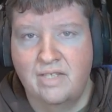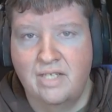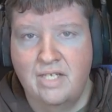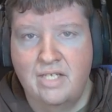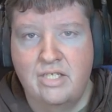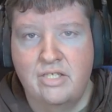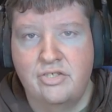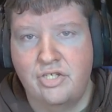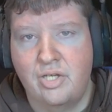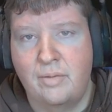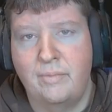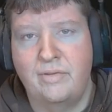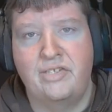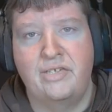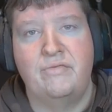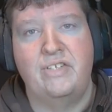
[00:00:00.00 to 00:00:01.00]

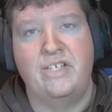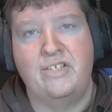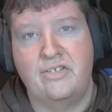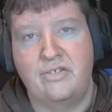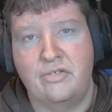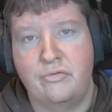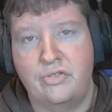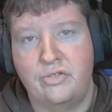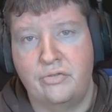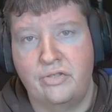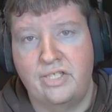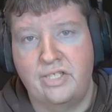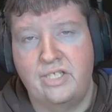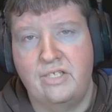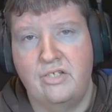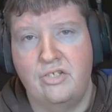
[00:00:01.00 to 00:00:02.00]
Shamans have decent
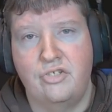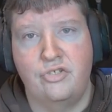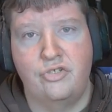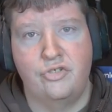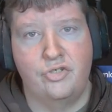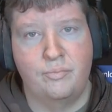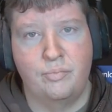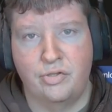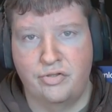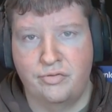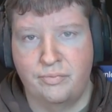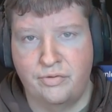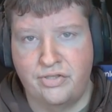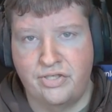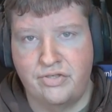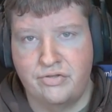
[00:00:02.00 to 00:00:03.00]
utility, good burst
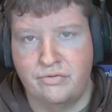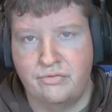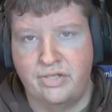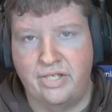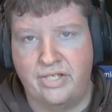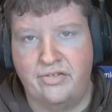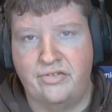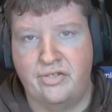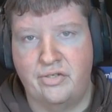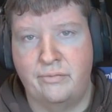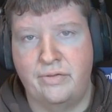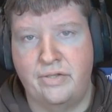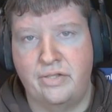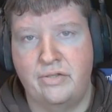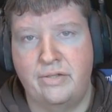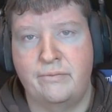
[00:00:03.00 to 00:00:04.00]
potential, and
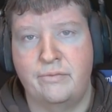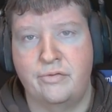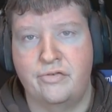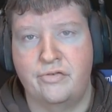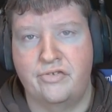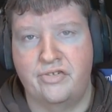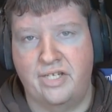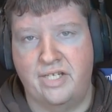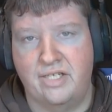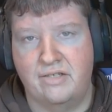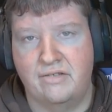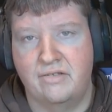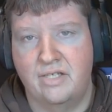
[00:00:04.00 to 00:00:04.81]
self-healing for sustain.